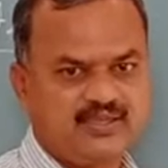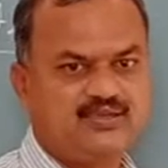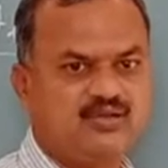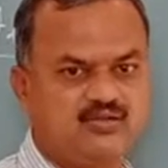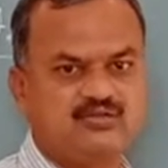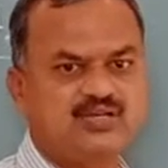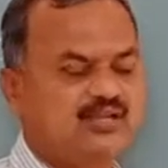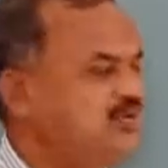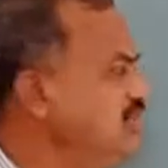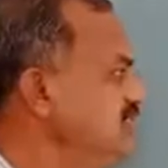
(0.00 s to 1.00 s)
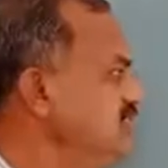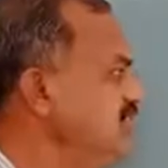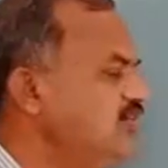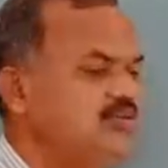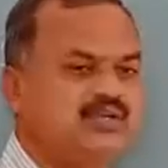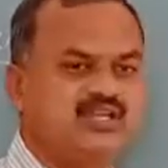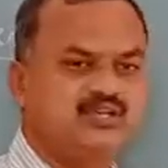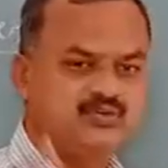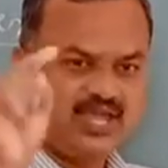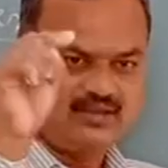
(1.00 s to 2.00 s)
In order to convert this galvanometer
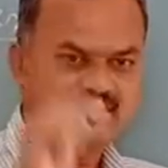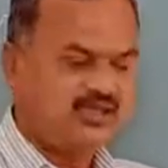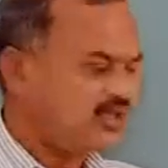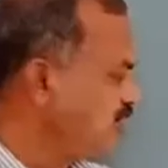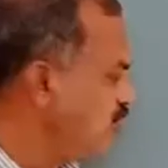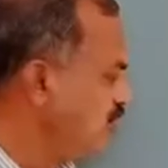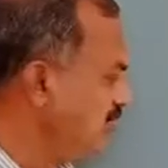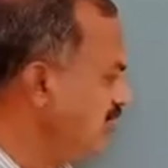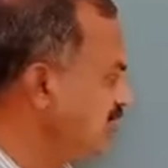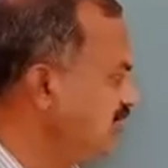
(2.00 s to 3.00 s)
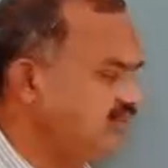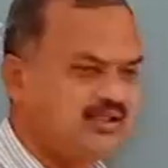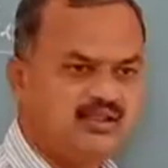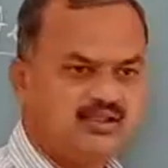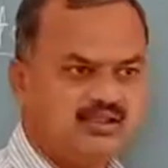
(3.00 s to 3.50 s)
into an voltmeter,